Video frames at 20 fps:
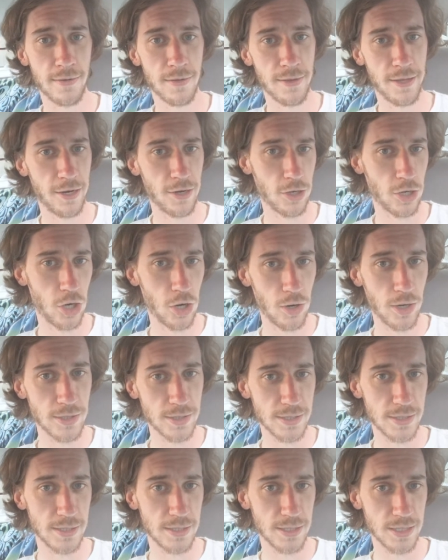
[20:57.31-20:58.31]
their
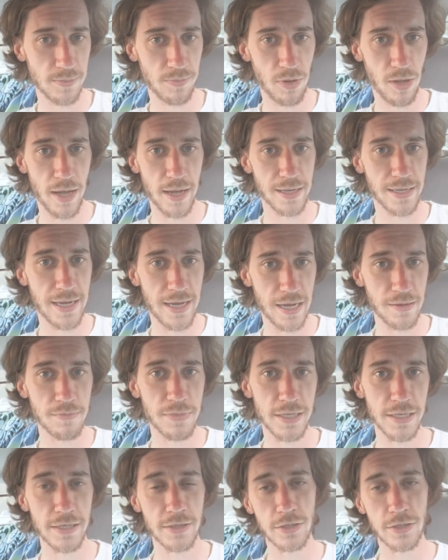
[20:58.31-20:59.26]
currency supply can be